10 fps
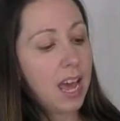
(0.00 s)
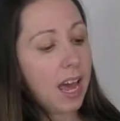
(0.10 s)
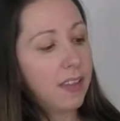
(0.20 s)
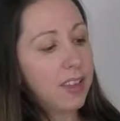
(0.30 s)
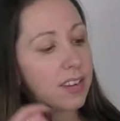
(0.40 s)

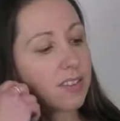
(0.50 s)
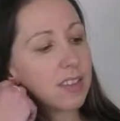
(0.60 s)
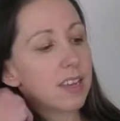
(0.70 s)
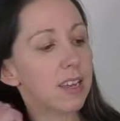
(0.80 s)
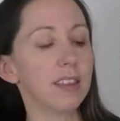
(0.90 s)
And then
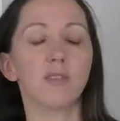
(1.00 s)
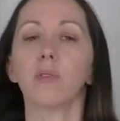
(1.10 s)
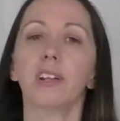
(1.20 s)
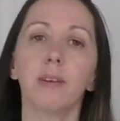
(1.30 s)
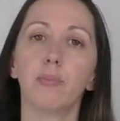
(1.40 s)
it's
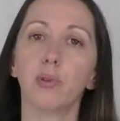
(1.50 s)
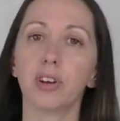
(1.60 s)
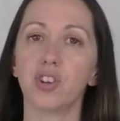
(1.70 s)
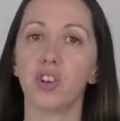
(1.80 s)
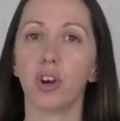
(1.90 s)
really
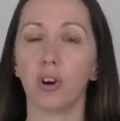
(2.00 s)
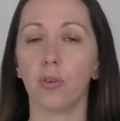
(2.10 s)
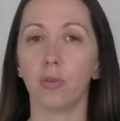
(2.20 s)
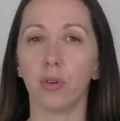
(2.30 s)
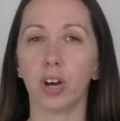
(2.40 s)
important
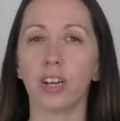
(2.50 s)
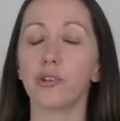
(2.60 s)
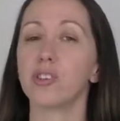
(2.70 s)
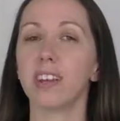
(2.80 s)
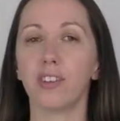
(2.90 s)
to
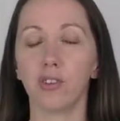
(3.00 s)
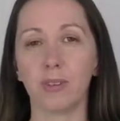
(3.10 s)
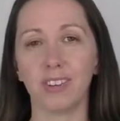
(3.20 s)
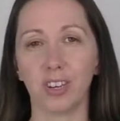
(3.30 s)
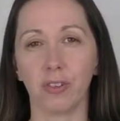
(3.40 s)
understand your
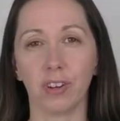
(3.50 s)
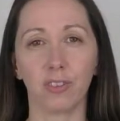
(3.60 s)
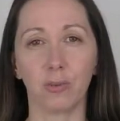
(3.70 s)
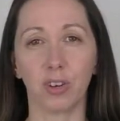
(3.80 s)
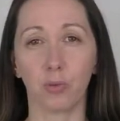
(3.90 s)

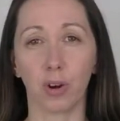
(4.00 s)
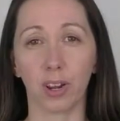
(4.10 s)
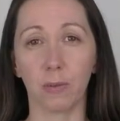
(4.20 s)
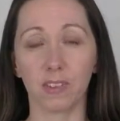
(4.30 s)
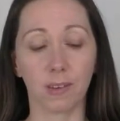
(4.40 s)
materials when you're
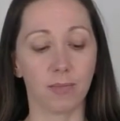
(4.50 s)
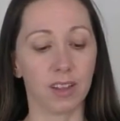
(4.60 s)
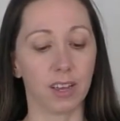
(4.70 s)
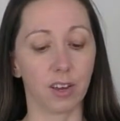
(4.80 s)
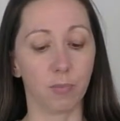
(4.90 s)
working with something
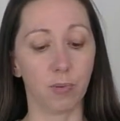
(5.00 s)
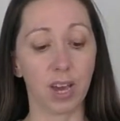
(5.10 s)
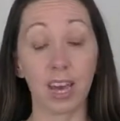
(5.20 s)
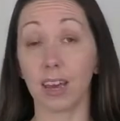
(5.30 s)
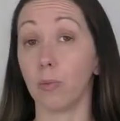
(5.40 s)
like a
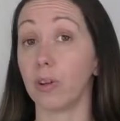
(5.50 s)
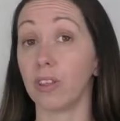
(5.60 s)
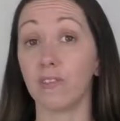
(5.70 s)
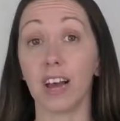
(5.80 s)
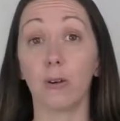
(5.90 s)
bouquet where the
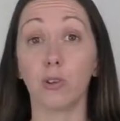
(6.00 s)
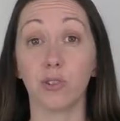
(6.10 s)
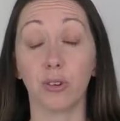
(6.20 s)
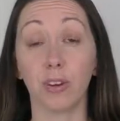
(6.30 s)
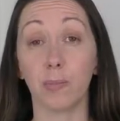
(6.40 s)
flowers
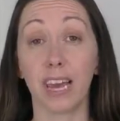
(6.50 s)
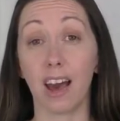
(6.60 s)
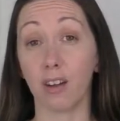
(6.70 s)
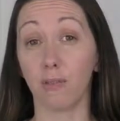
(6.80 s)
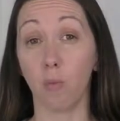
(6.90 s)
are going to be
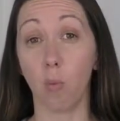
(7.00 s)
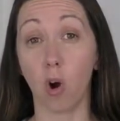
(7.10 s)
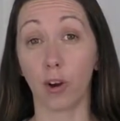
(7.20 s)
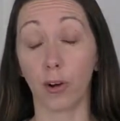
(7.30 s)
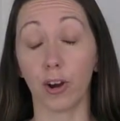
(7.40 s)
out of
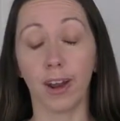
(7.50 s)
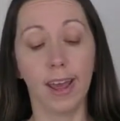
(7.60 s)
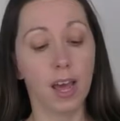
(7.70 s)
water.